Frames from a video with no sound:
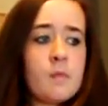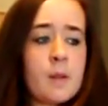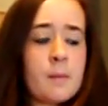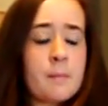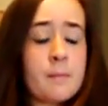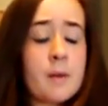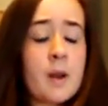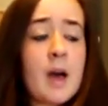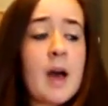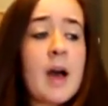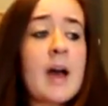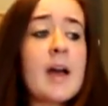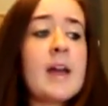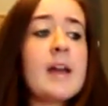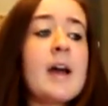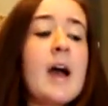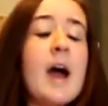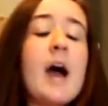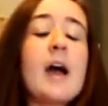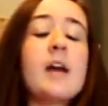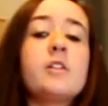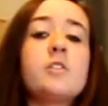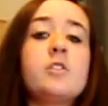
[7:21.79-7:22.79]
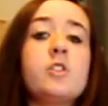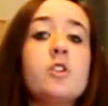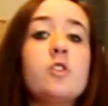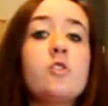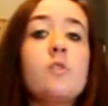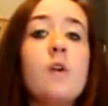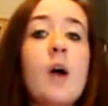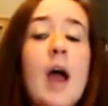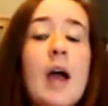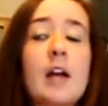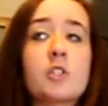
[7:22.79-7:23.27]
but I
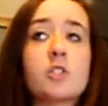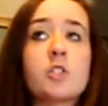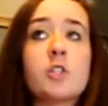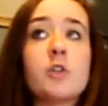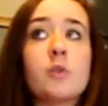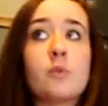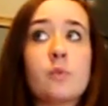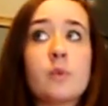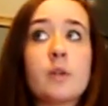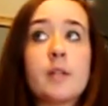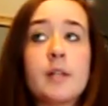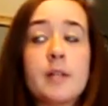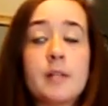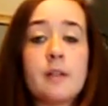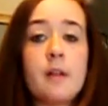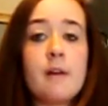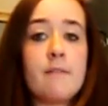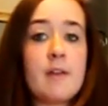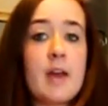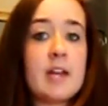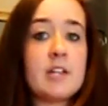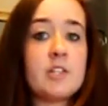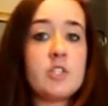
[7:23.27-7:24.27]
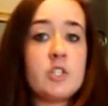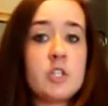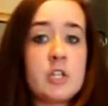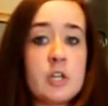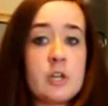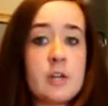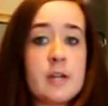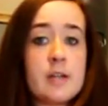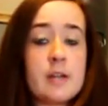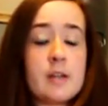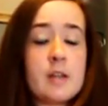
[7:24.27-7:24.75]
do actually really love Ed
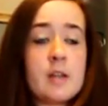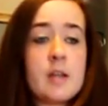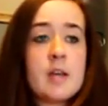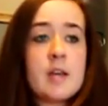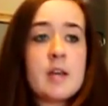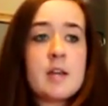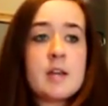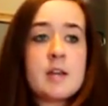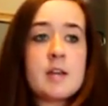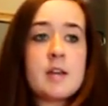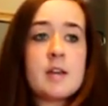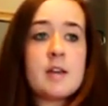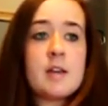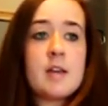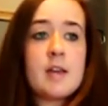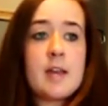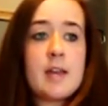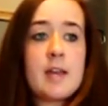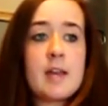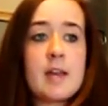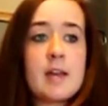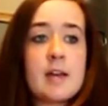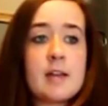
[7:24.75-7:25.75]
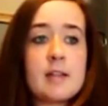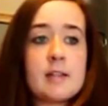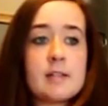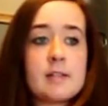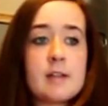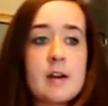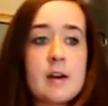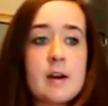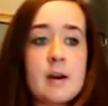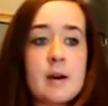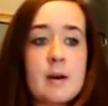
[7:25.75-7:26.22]
Sheeran and
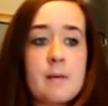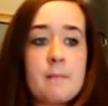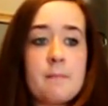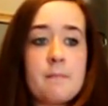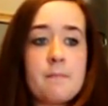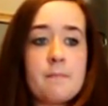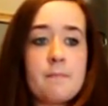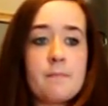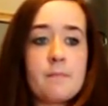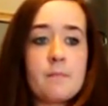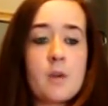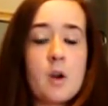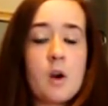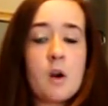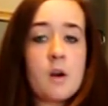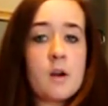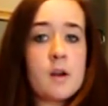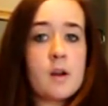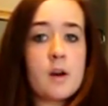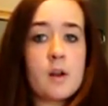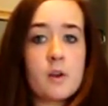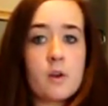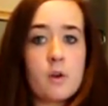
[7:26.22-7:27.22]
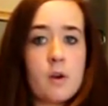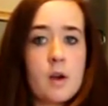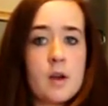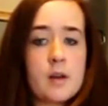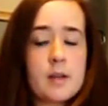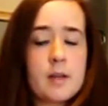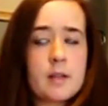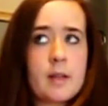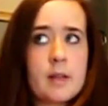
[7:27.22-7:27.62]
Ariana Grande.